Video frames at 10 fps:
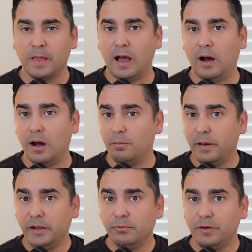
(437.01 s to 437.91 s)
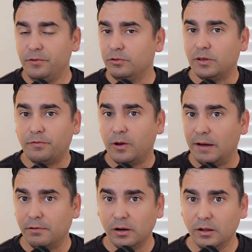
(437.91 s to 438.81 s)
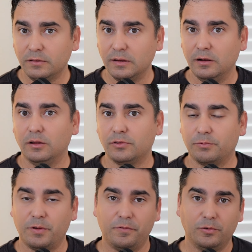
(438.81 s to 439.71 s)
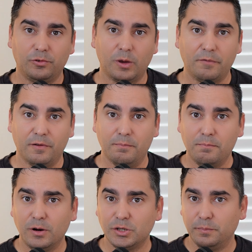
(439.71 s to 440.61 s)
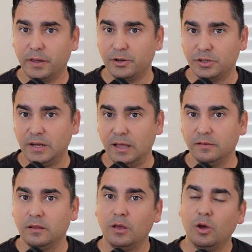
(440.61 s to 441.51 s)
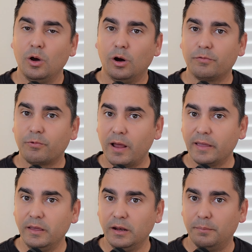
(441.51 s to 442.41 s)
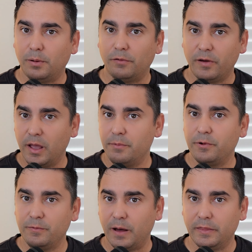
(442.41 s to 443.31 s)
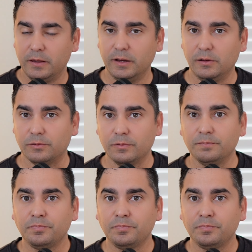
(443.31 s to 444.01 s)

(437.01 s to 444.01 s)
How many reviews? If you have lots and lots of reviews, you have a much bigger chance of ranking above everybody else.